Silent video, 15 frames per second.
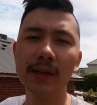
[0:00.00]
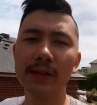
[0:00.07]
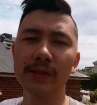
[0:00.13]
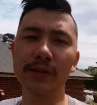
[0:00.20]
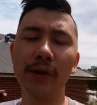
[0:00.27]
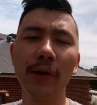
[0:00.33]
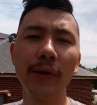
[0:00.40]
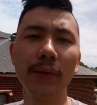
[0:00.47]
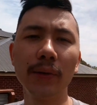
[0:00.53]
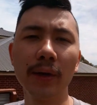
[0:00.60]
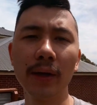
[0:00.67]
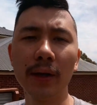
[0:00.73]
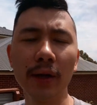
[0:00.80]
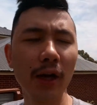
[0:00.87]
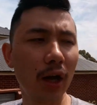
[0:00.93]
So
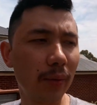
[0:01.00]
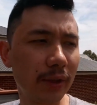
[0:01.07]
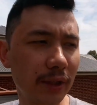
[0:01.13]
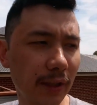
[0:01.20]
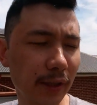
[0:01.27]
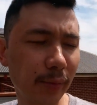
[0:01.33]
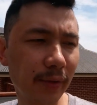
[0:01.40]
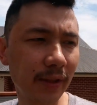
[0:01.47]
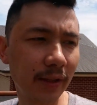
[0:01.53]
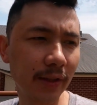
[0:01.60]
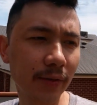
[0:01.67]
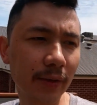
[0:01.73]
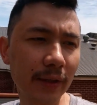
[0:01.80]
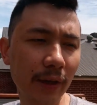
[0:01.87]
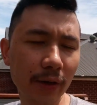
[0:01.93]
I'll be chucking a bit of
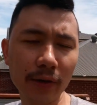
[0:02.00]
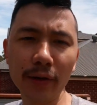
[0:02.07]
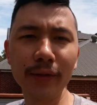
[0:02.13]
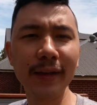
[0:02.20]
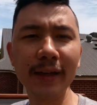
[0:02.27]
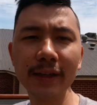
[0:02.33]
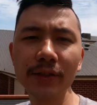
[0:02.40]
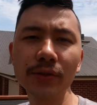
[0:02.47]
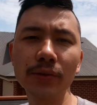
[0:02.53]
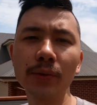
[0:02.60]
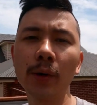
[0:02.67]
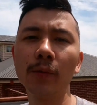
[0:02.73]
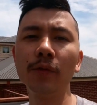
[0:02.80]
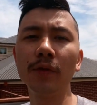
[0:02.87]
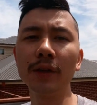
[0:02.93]
thread locker on there to
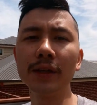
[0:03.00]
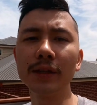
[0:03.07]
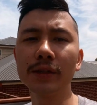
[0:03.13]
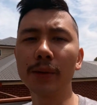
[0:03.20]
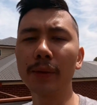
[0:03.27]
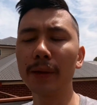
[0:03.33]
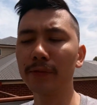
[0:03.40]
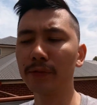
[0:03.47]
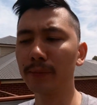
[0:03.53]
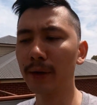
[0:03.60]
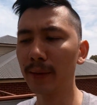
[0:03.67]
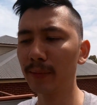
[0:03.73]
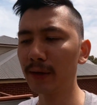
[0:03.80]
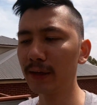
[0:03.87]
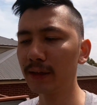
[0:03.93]
hopefully stop that from
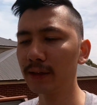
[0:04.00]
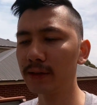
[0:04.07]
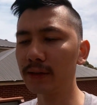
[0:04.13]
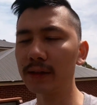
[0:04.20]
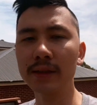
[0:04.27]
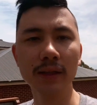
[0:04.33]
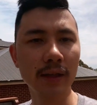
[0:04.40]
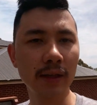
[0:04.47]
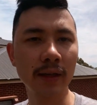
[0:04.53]
happening, because